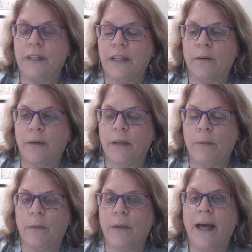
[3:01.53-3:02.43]
video
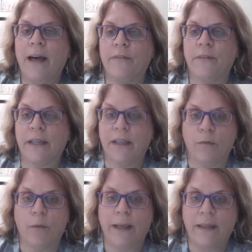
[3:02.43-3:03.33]
anyway, we'll have a
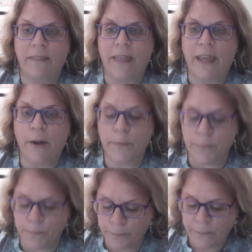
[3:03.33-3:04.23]
giveaway in there.
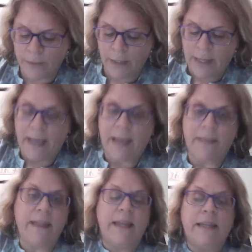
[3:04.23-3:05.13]

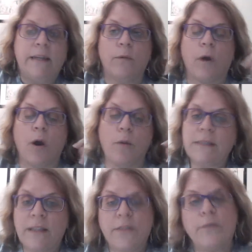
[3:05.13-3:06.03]
And then we're
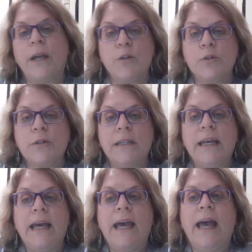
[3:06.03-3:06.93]
almost at 300
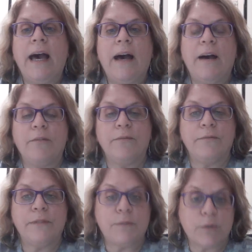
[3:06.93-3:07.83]
uh,
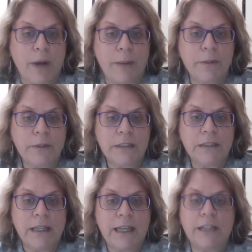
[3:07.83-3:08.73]
subscribers.
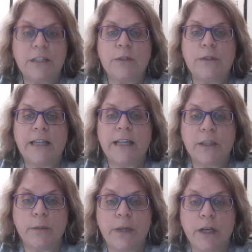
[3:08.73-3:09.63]
And as soon as I
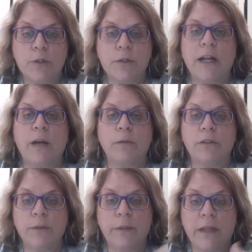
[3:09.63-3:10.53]
hit 300, I will
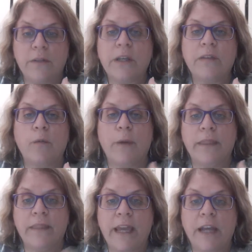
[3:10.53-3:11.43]
do another giveaway
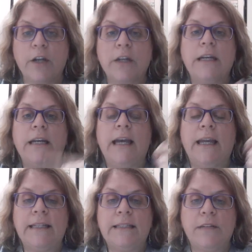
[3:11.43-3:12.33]
there.
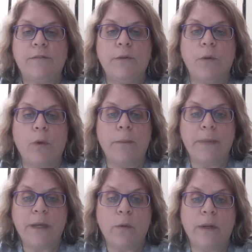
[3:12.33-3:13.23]
And instead of doing one
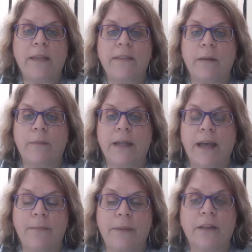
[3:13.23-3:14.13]
big one, I think I'm going
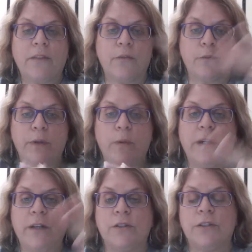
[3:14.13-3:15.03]
to pick three
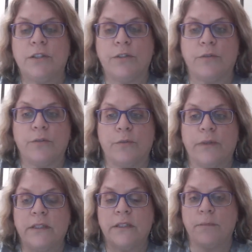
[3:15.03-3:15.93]
winners to do
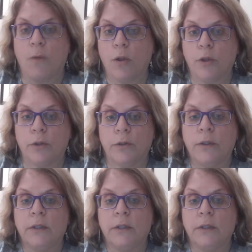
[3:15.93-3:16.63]
three smaller